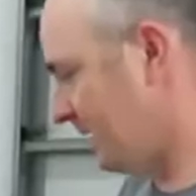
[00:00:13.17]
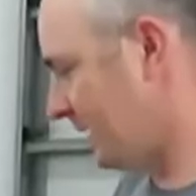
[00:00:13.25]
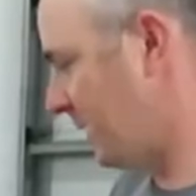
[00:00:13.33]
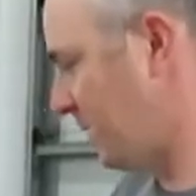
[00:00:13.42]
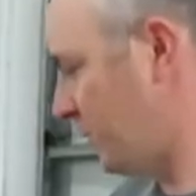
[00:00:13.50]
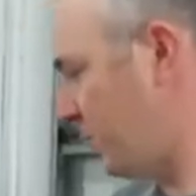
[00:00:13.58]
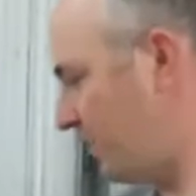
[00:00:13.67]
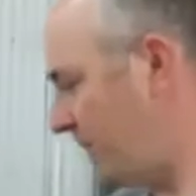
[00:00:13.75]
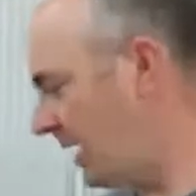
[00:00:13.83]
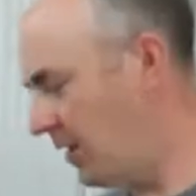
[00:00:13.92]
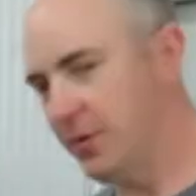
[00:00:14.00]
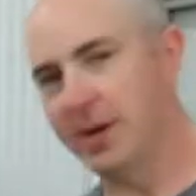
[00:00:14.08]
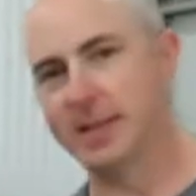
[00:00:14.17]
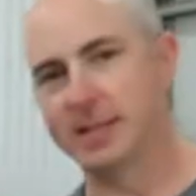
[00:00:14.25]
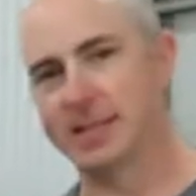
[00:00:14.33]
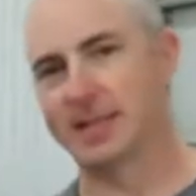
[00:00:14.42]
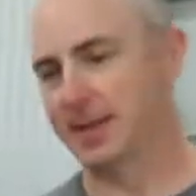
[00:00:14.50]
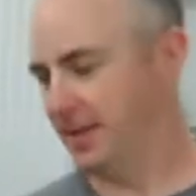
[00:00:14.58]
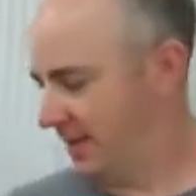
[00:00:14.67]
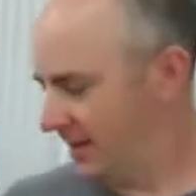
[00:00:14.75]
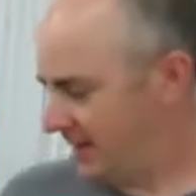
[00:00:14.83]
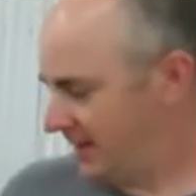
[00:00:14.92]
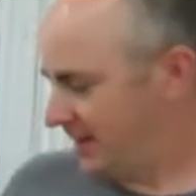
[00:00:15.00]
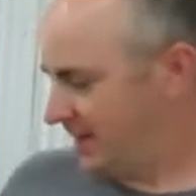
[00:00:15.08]
So here it is.
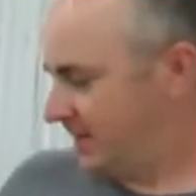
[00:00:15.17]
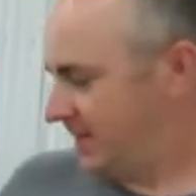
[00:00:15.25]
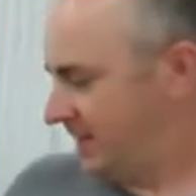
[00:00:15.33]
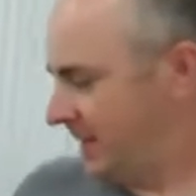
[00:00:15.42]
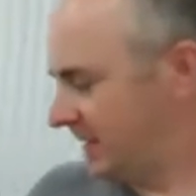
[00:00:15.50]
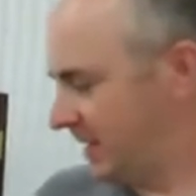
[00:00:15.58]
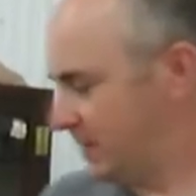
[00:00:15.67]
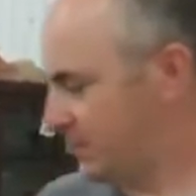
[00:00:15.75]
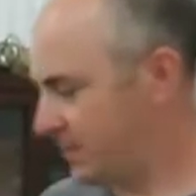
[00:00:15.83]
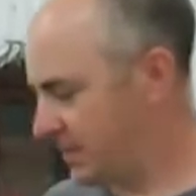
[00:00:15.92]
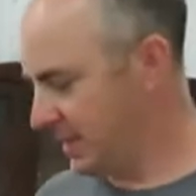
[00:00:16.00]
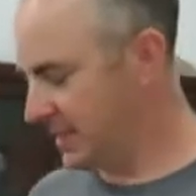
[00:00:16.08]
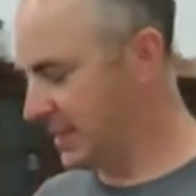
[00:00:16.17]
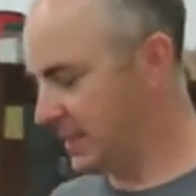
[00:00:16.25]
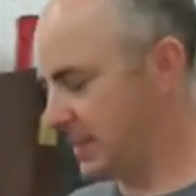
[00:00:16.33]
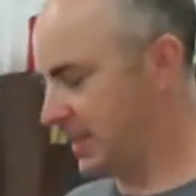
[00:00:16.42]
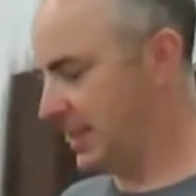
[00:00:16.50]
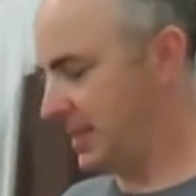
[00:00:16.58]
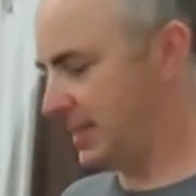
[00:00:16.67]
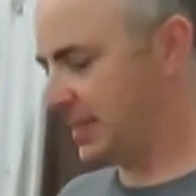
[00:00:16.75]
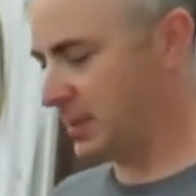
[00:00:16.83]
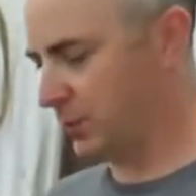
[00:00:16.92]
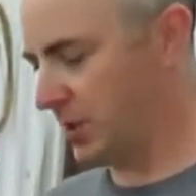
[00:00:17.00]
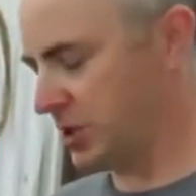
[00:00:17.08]
This is, this is the
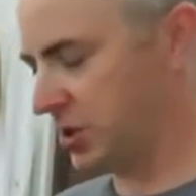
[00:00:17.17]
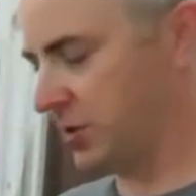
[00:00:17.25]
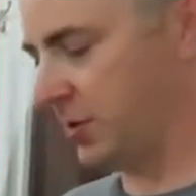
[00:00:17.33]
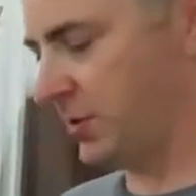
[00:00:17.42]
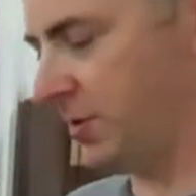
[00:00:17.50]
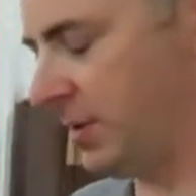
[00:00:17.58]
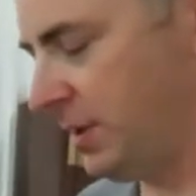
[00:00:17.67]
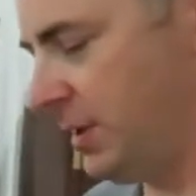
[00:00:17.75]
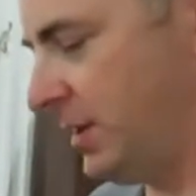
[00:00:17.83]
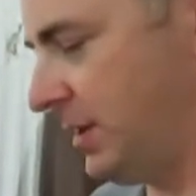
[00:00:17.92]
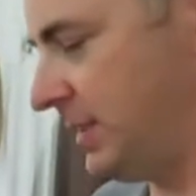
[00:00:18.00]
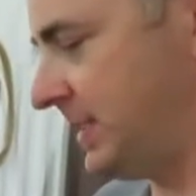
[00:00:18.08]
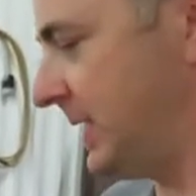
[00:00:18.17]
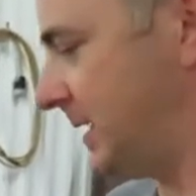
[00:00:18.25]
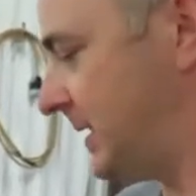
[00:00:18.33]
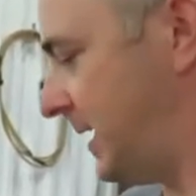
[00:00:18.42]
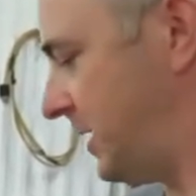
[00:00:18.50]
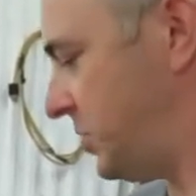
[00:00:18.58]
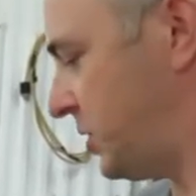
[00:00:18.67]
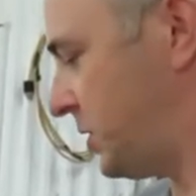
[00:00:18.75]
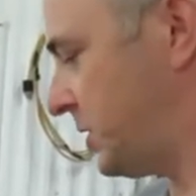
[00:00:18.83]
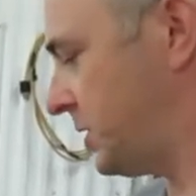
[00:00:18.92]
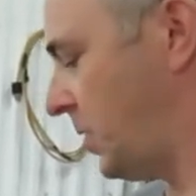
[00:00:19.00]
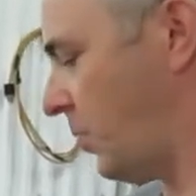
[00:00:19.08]
Swisher 60
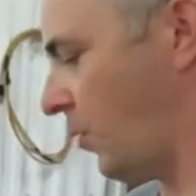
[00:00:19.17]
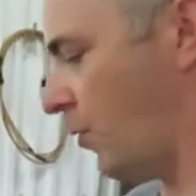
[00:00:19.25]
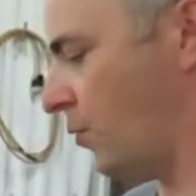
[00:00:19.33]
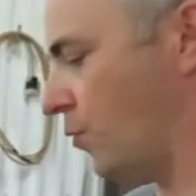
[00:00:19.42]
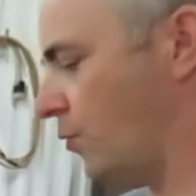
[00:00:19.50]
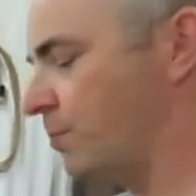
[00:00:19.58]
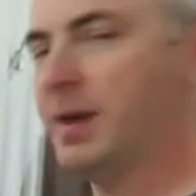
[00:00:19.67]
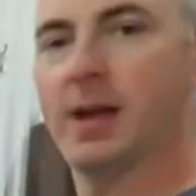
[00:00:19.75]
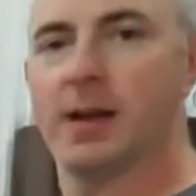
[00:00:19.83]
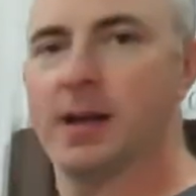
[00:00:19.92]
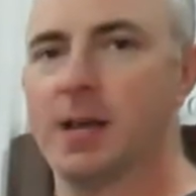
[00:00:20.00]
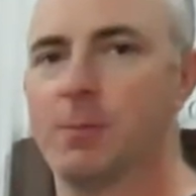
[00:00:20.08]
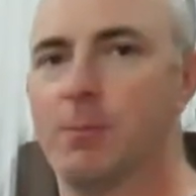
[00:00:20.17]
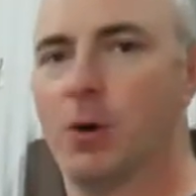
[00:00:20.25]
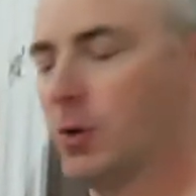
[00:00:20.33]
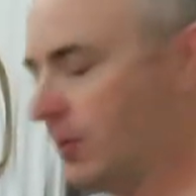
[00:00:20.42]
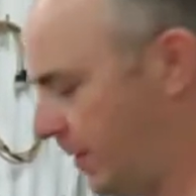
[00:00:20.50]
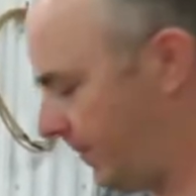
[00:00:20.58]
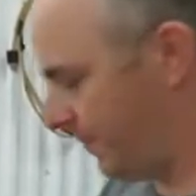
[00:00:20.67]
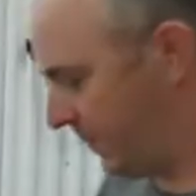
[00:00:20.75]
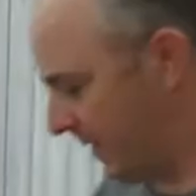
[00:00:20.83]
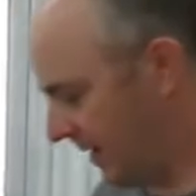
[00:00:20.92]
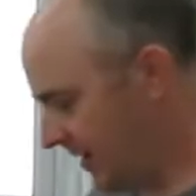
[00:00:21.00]
inch tow behind mower.